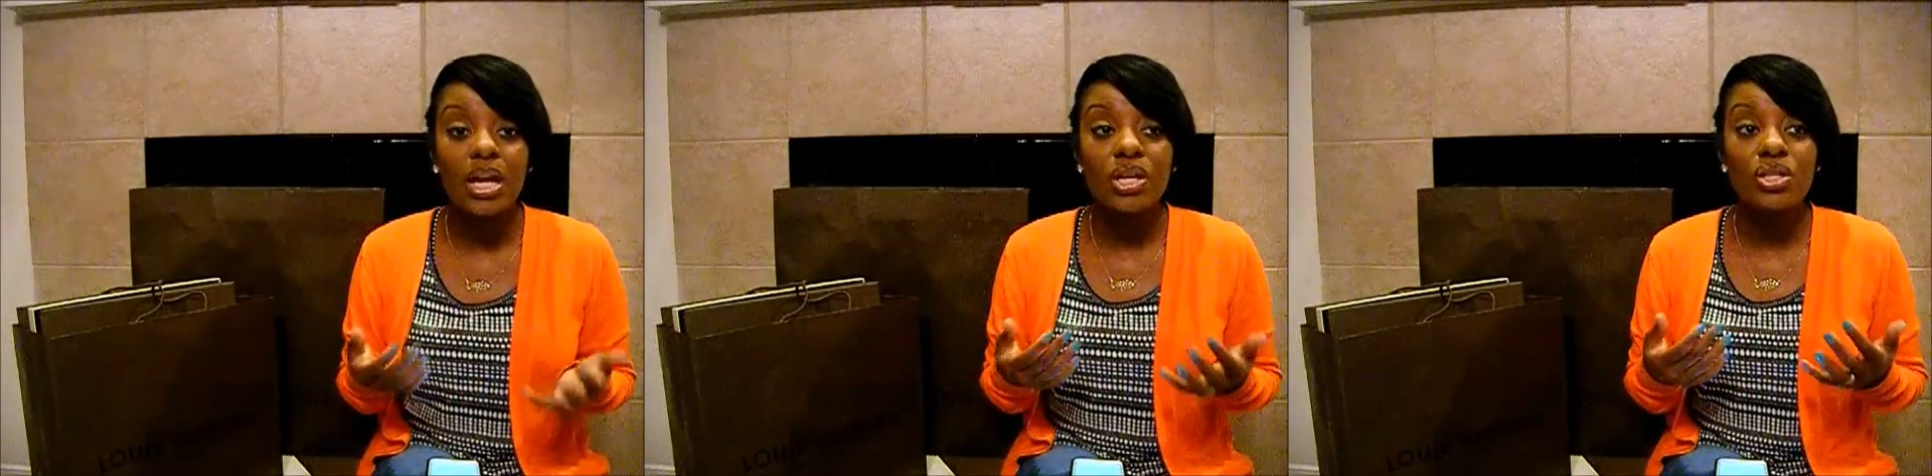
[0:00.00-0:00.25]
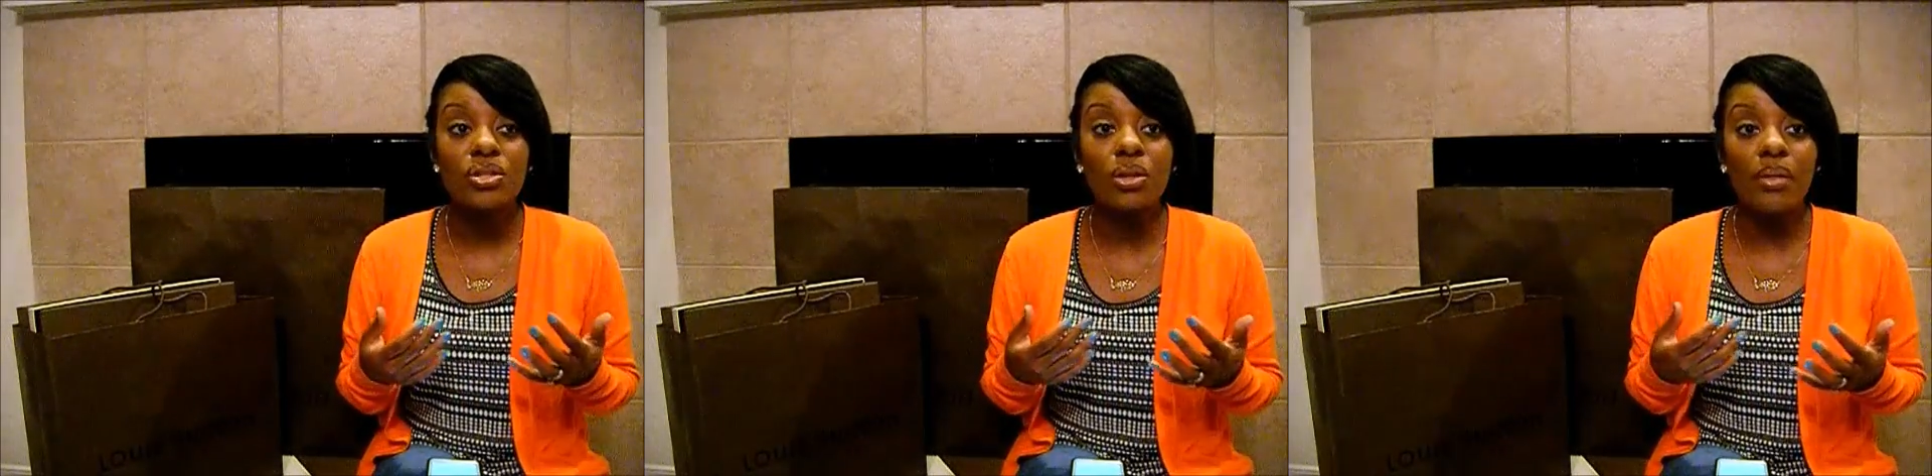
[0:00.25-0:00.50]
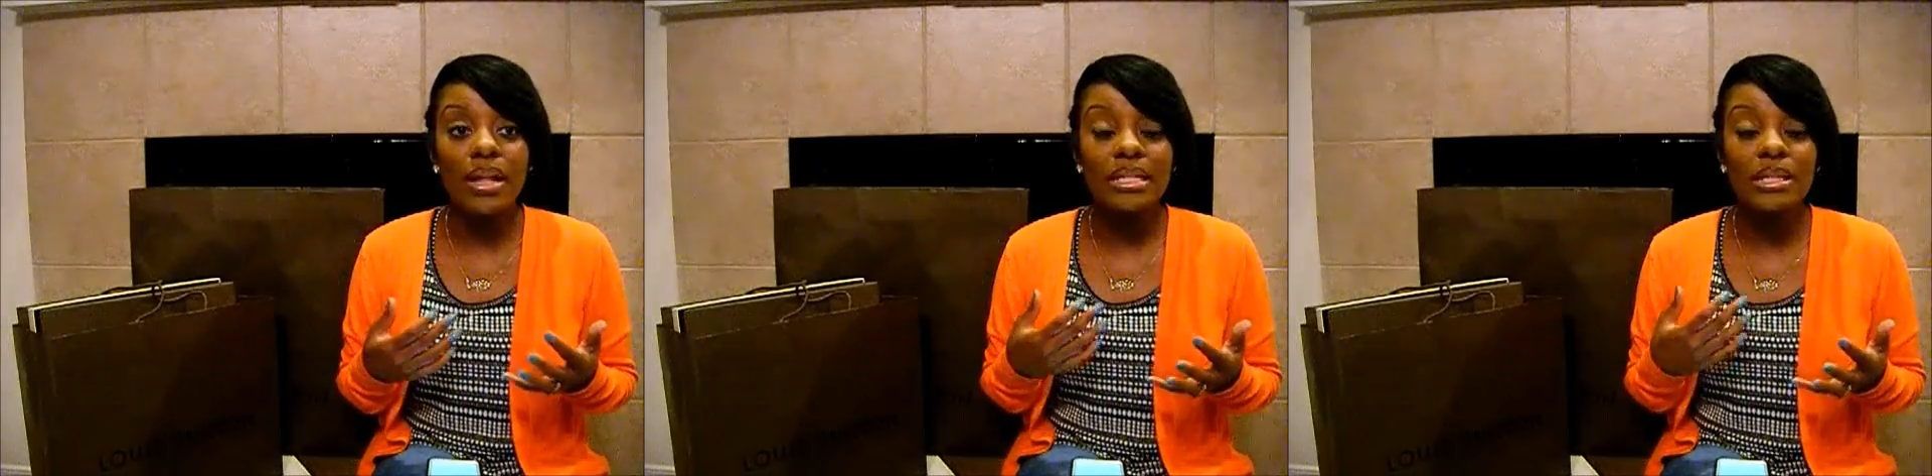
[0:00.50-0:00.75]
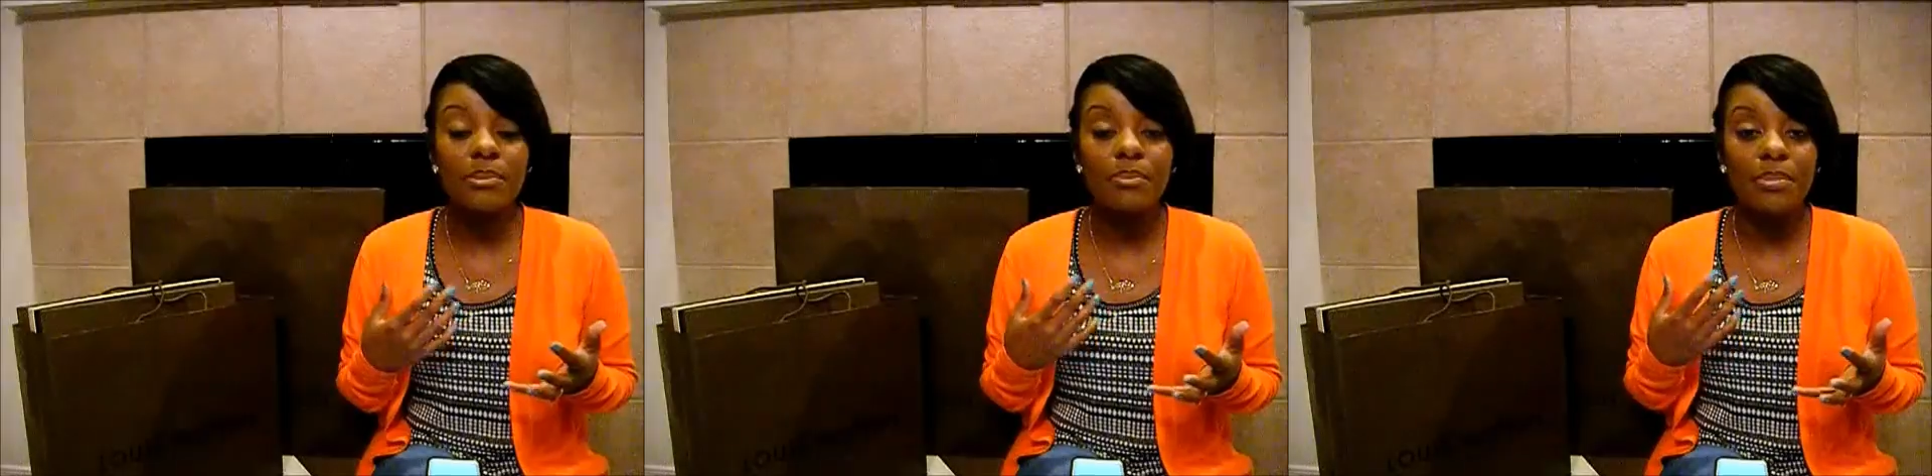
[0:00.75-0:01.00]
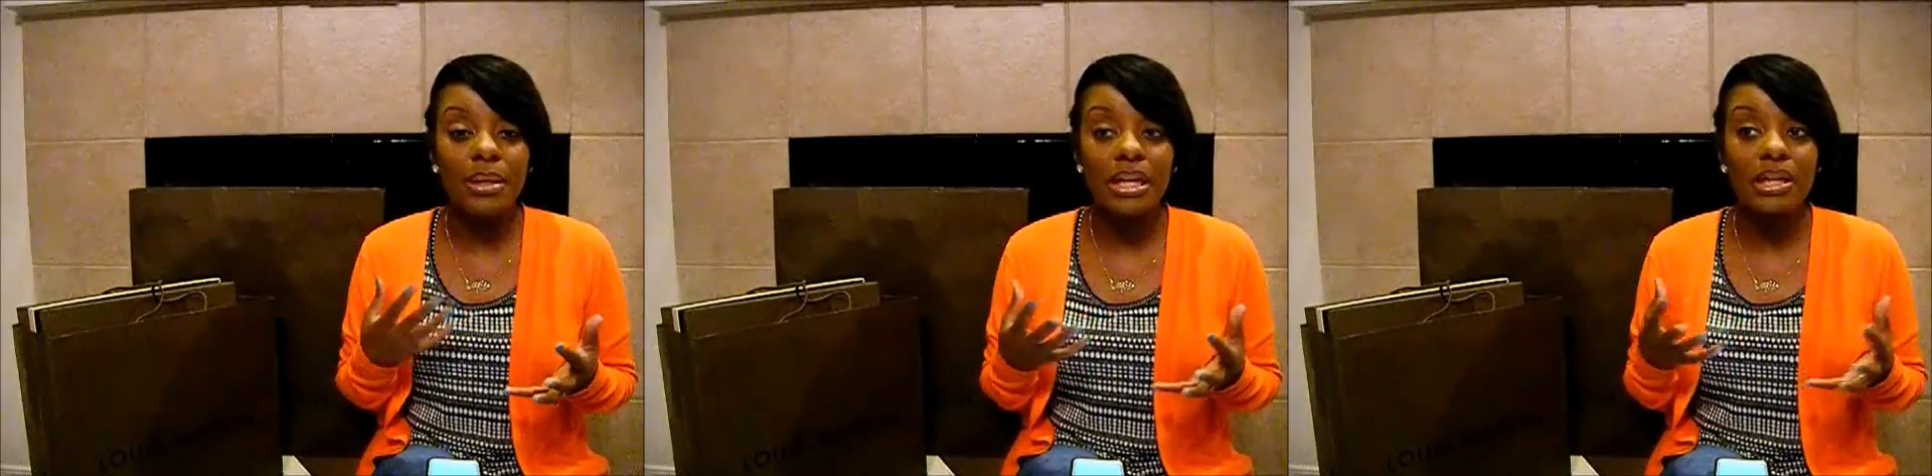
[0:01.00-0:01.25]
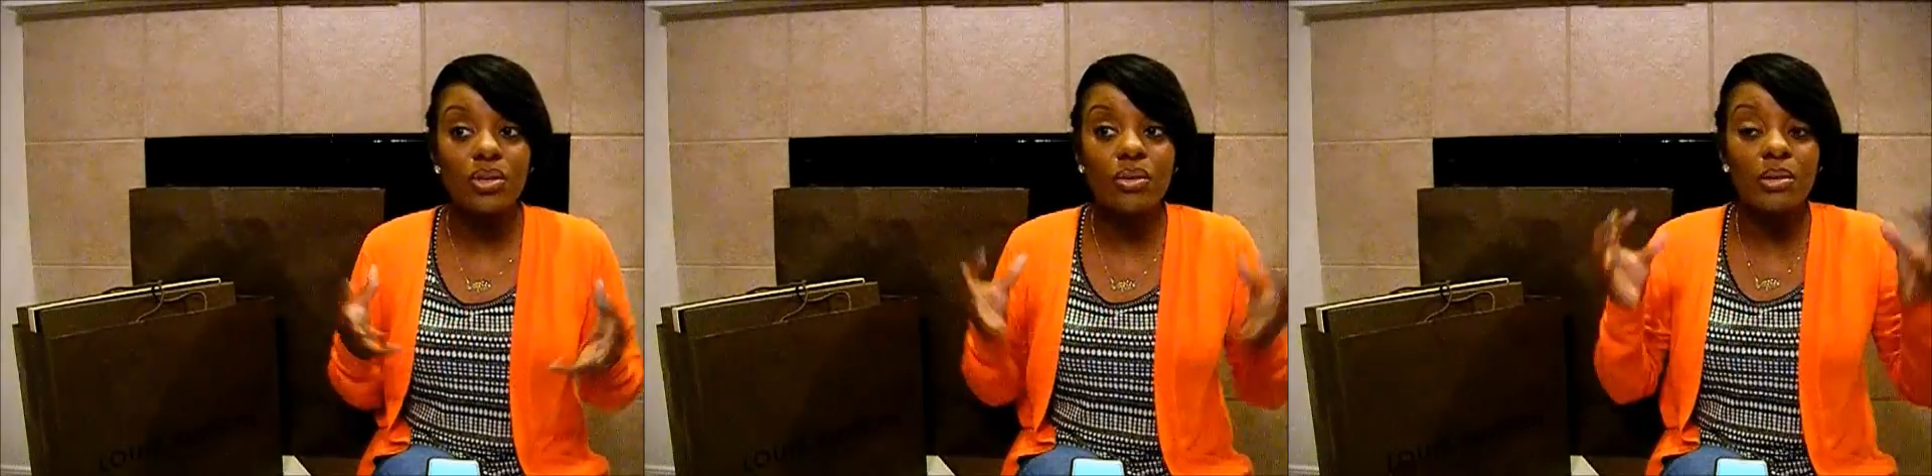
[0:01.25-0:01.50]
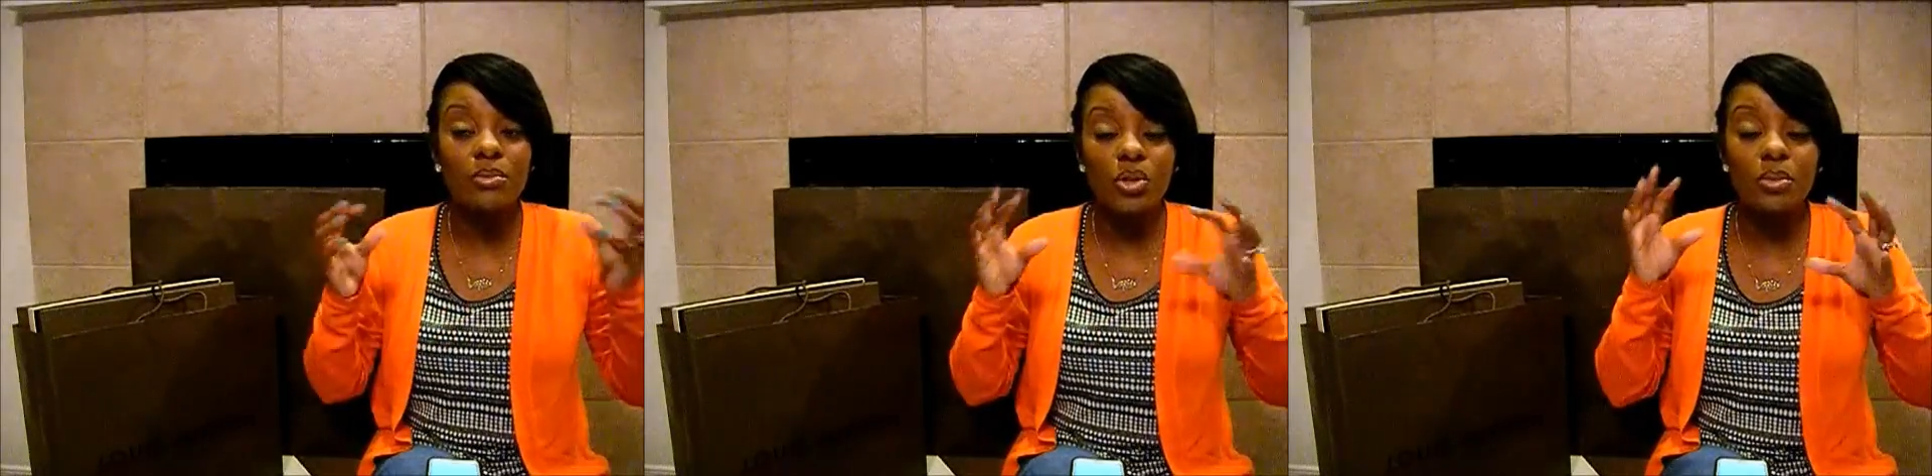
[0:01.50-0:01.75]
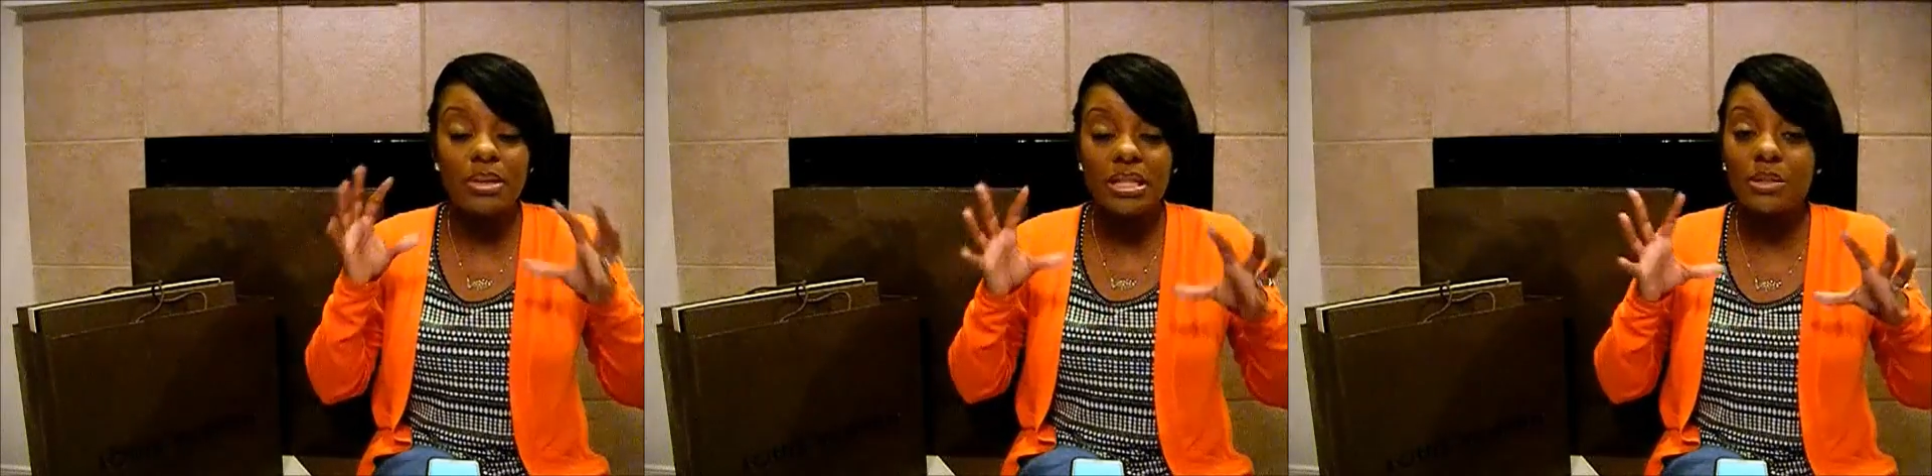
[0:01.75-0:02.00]
So that's a big,
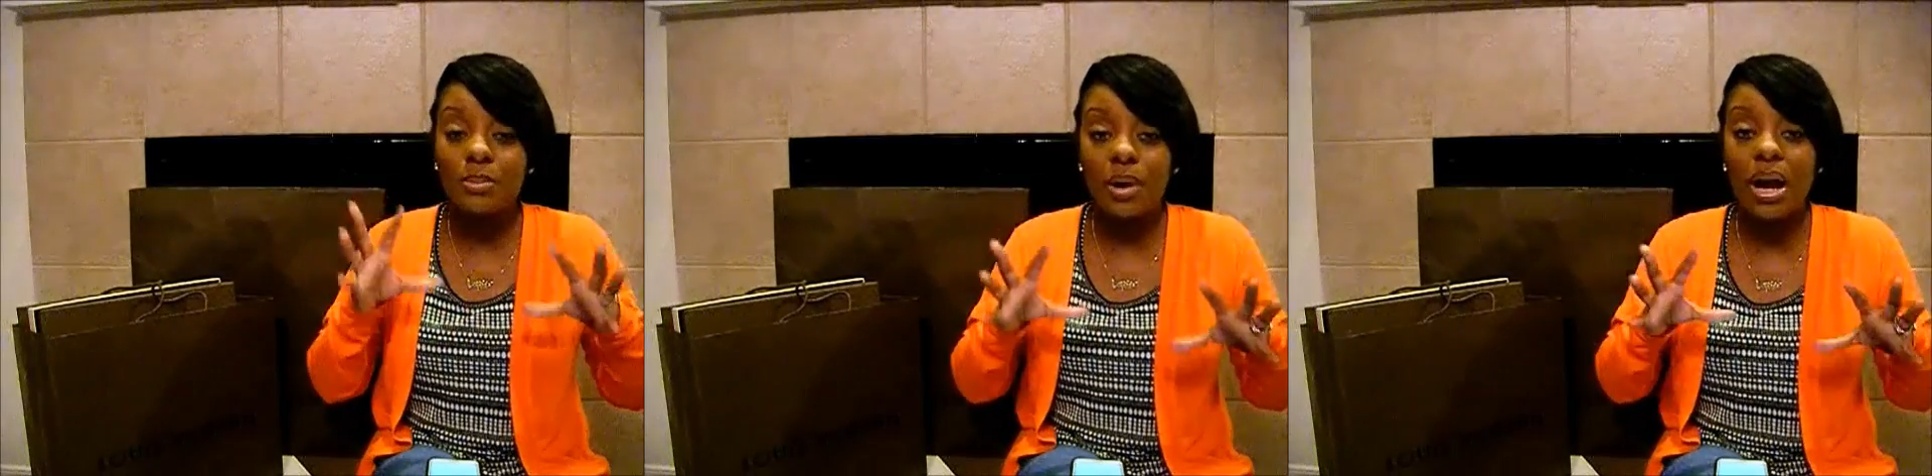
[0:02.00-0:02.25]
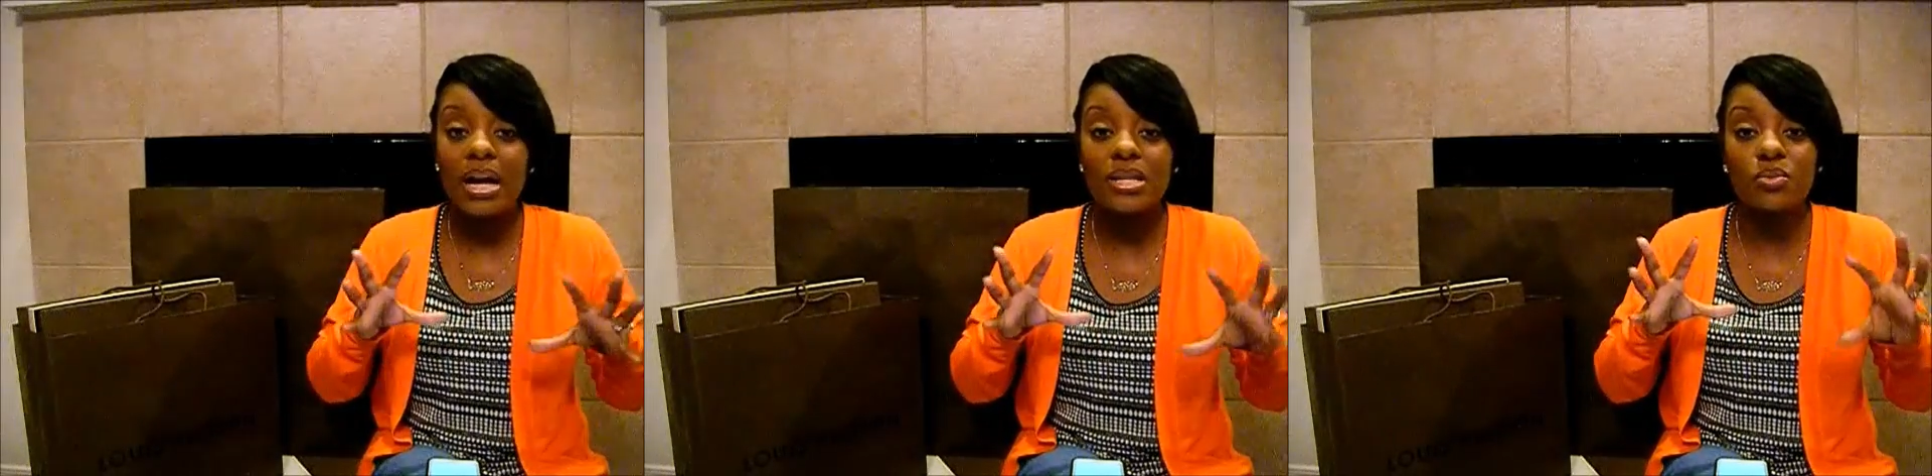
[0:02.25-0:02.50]
you'll be surprised